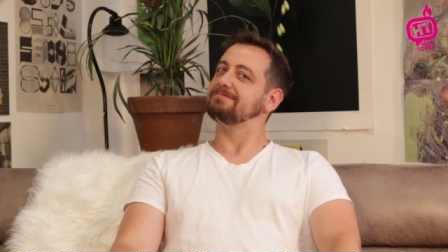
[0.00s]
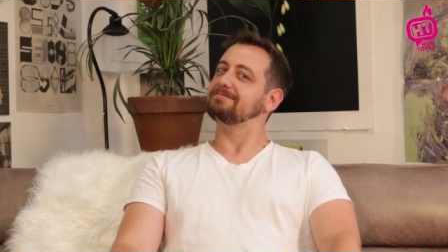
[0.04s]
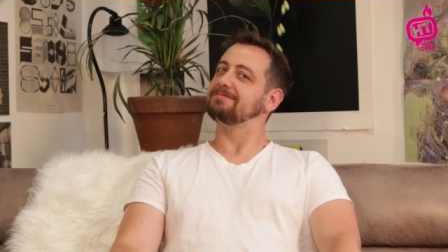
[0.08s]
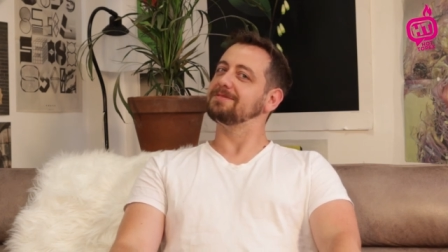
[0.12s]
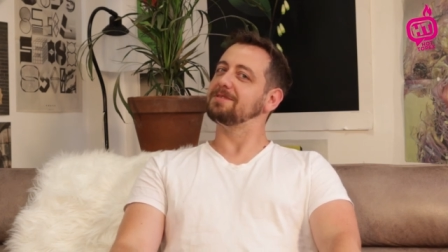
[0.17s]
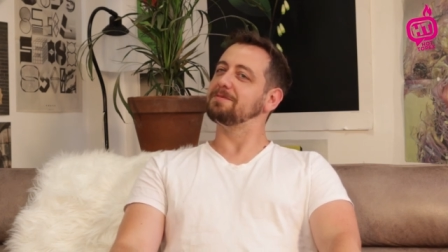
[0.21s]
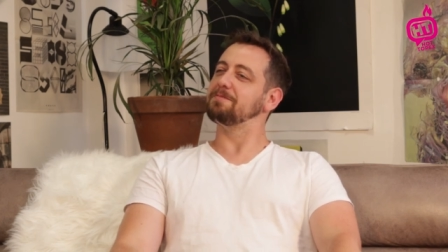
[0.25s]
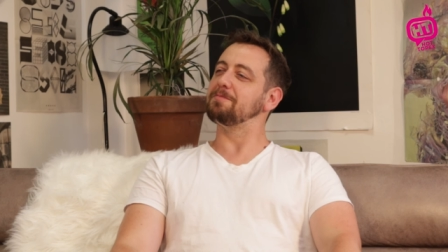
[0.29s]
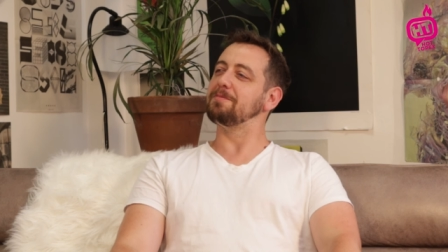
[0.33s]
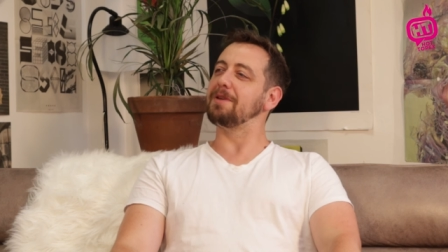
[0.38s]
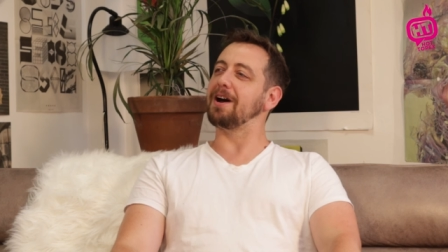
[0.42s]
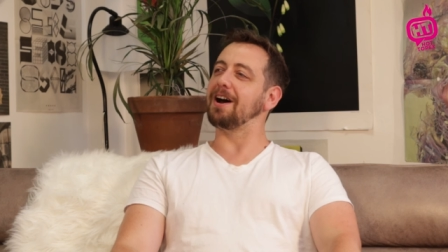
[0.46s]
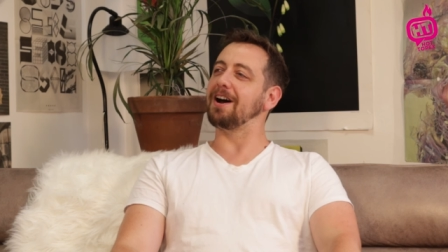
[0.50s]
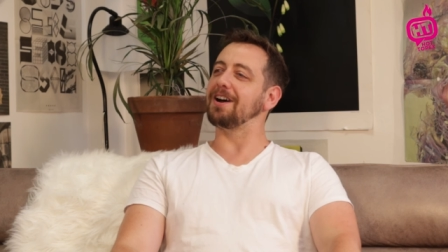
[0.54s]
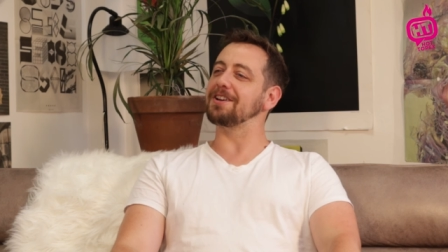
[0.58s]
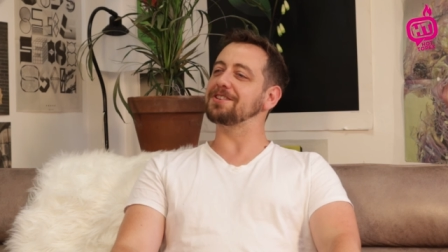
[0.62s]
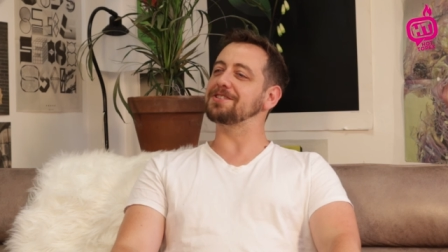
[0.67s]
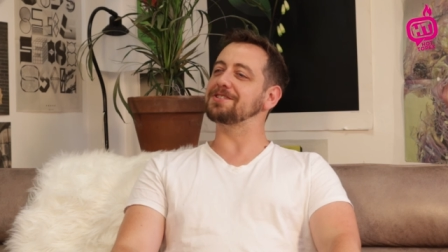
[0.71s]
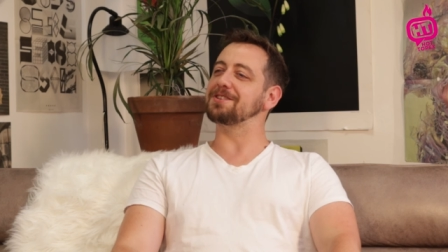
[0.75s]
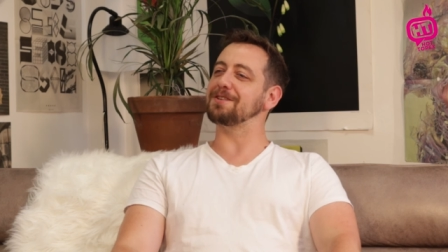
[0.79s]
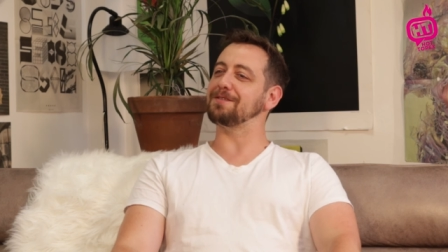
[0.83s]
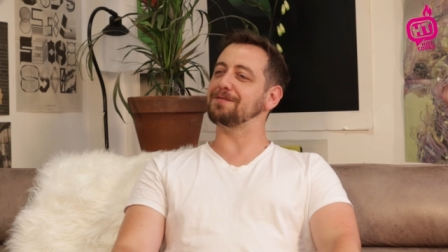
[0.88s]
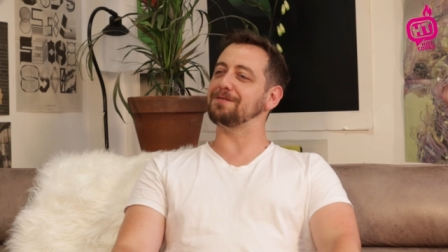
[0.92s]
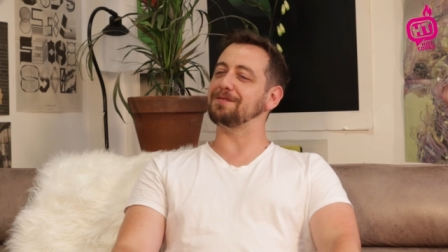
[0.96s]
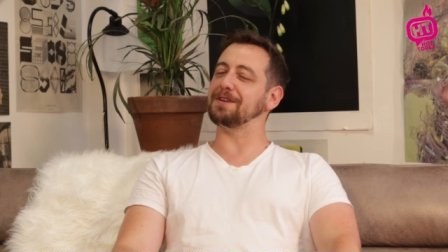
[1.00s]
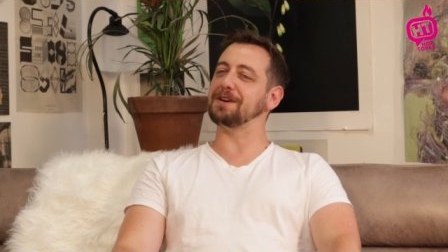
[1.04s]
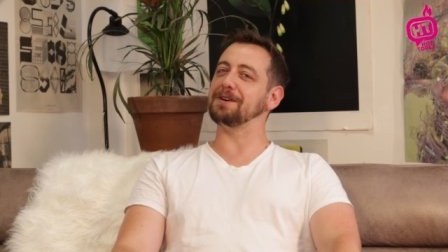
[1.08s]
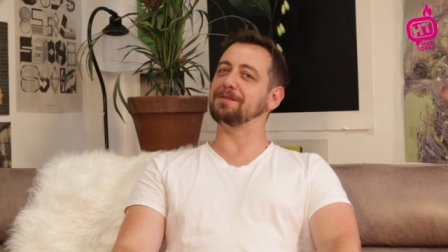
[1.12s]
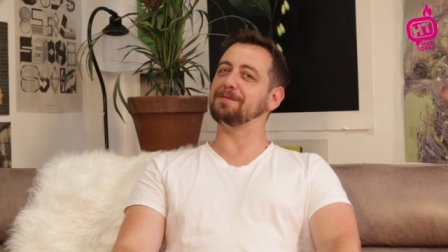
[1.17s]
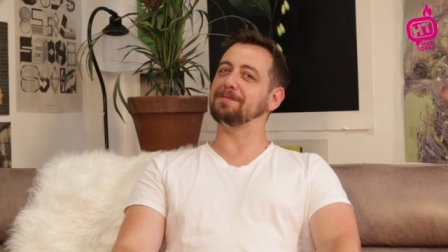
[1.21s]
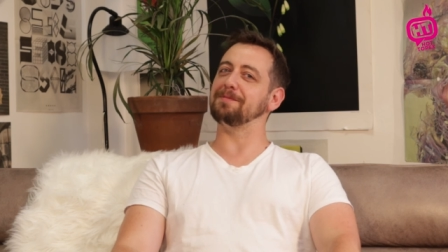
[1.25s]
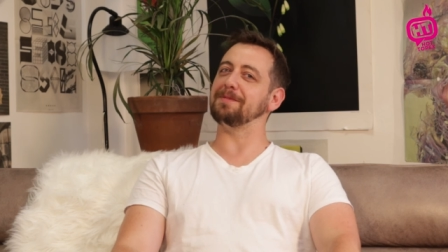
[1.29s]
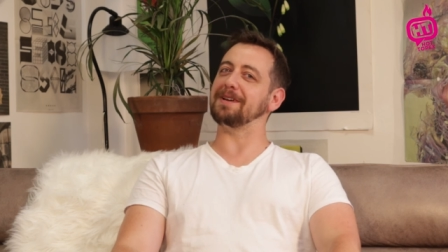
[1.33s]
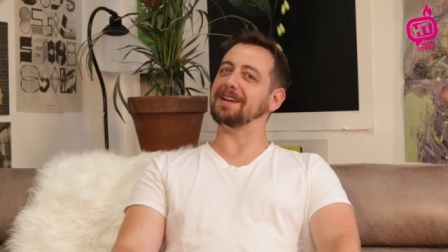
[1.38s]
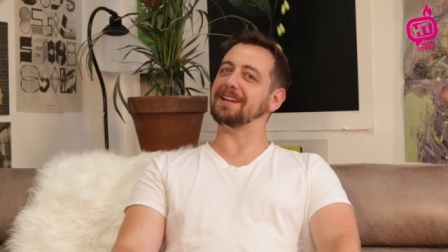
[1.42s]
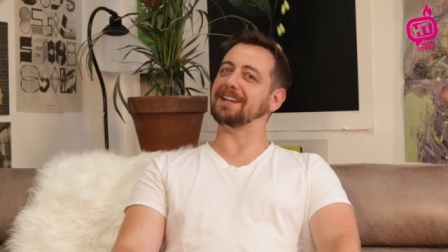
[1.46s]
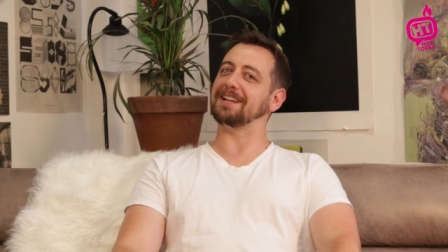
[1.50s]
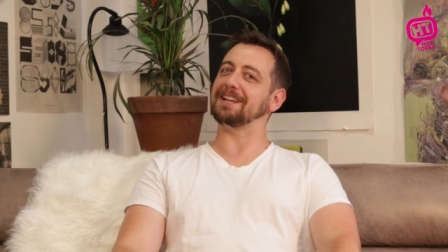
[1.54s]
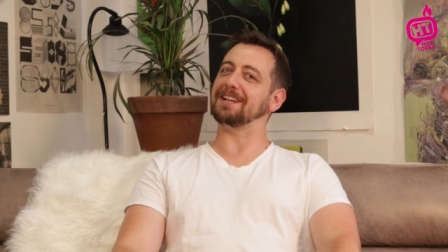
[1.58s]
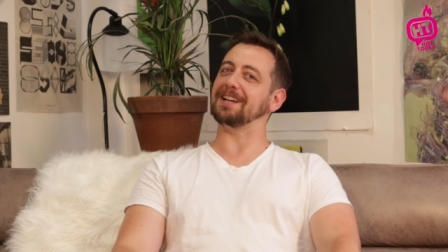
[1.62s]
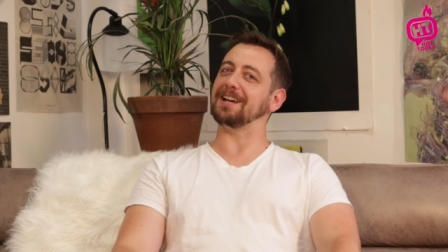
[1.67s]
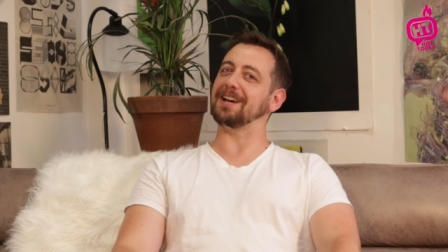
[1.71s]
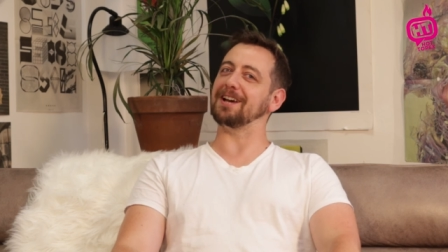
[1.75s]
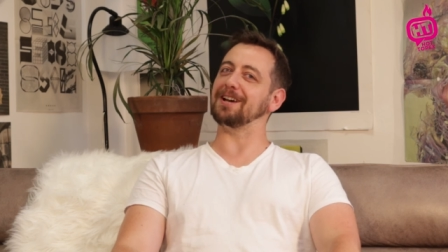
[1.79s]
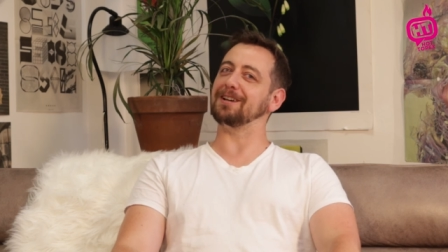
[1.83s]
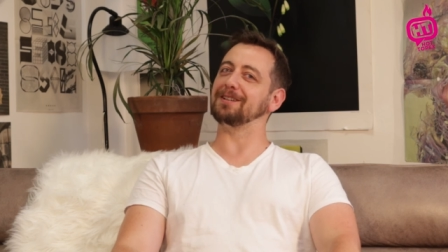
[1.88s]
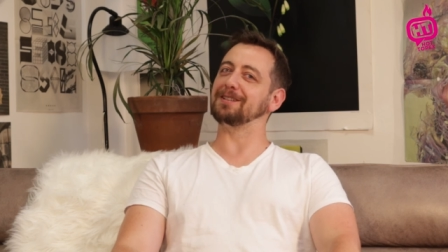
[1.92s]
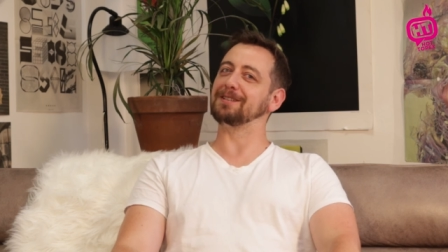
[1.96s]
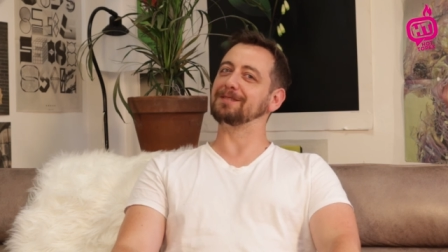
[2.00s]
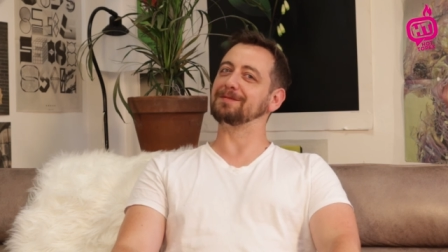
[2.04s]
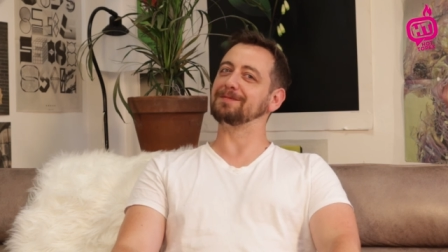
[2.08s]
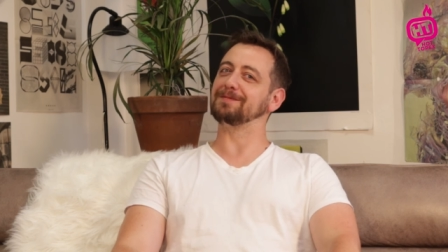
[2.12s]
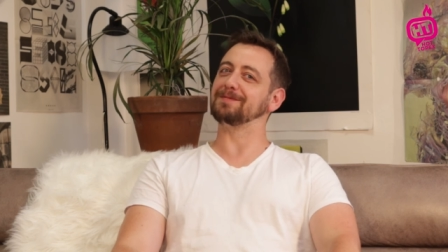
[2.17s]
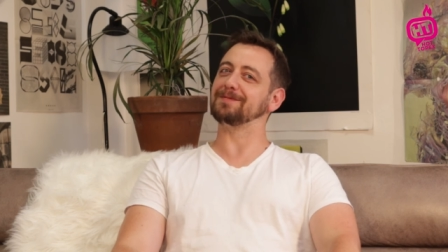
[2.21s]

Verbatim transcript: That Master would be an filmmaker. amazing